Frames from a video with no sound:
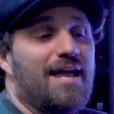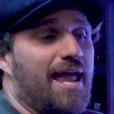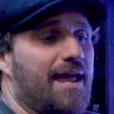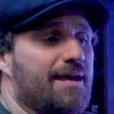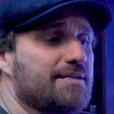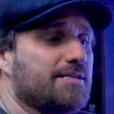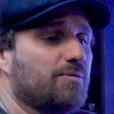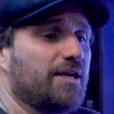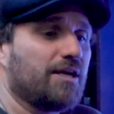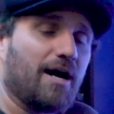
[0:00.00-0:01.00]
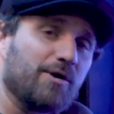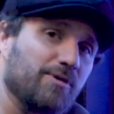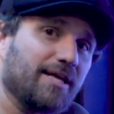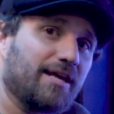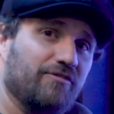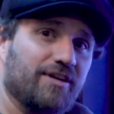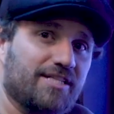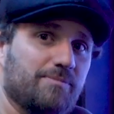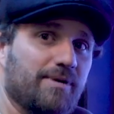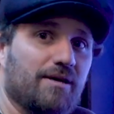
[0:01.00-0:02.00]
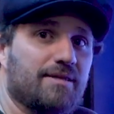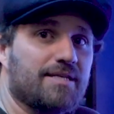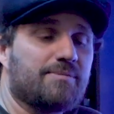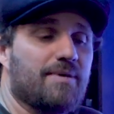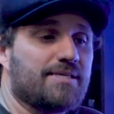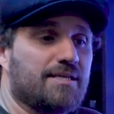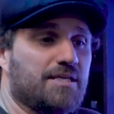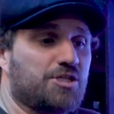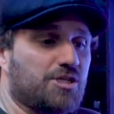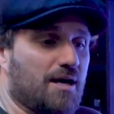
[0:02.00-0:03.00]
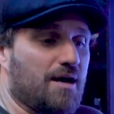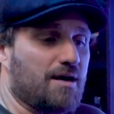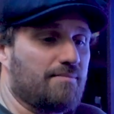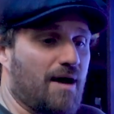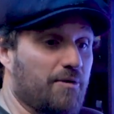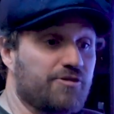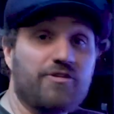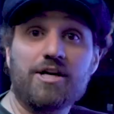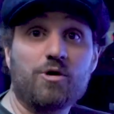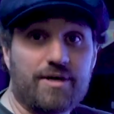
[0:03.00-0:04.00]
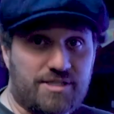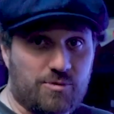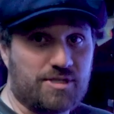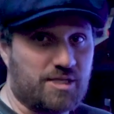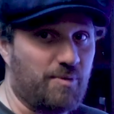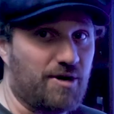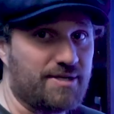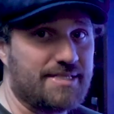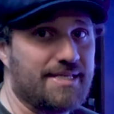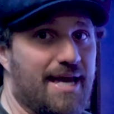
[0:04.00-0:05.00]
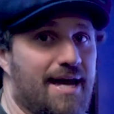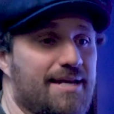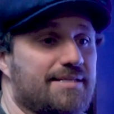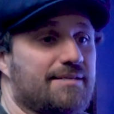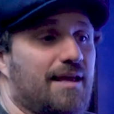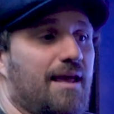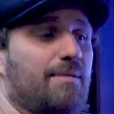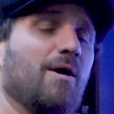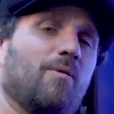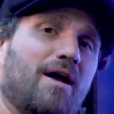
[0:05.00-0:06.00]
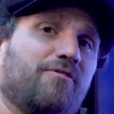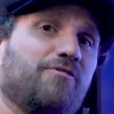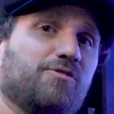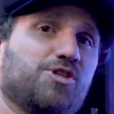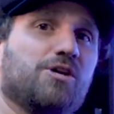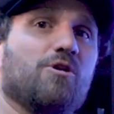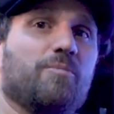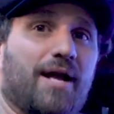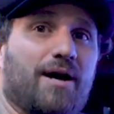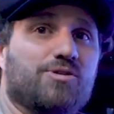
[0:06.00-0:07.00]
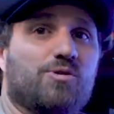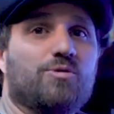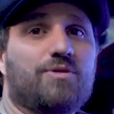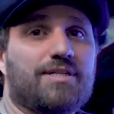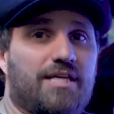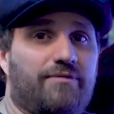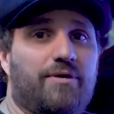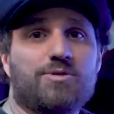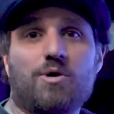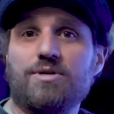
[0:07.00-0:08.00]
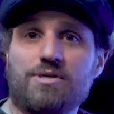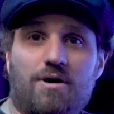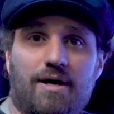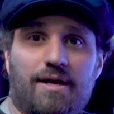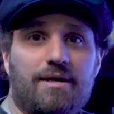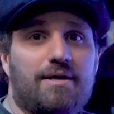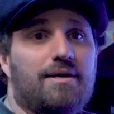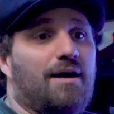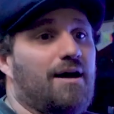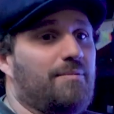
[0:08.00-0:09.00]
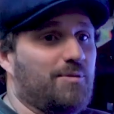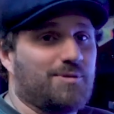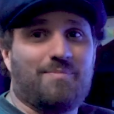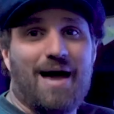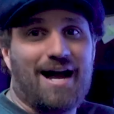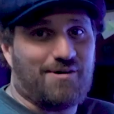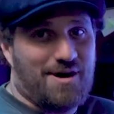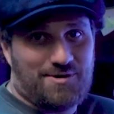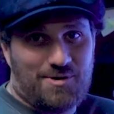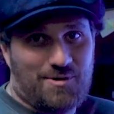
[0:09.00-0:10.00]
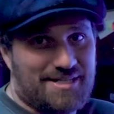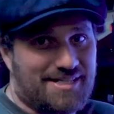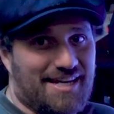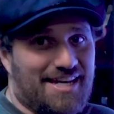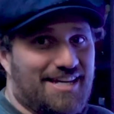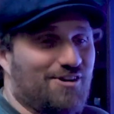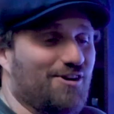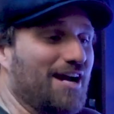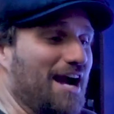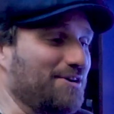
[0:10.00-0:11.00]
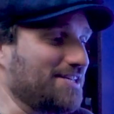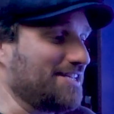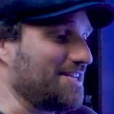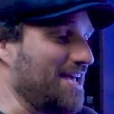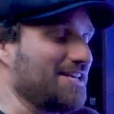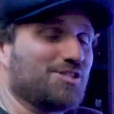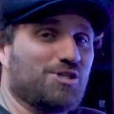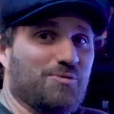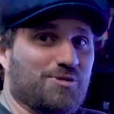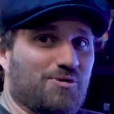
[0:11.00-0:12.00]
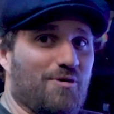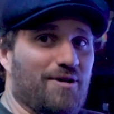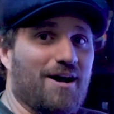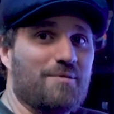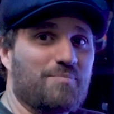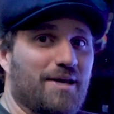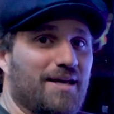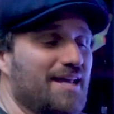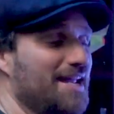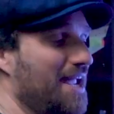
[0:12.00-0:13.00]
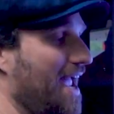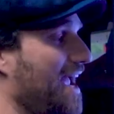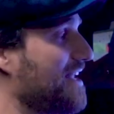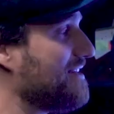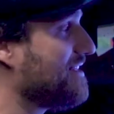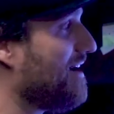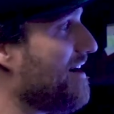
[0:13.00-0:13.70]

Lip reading: And when God really convicted me on this message, I was very quick to respond to that. And my wife, she grew up in a household where the TV was always on. It was background noise in her house as she was growing up. And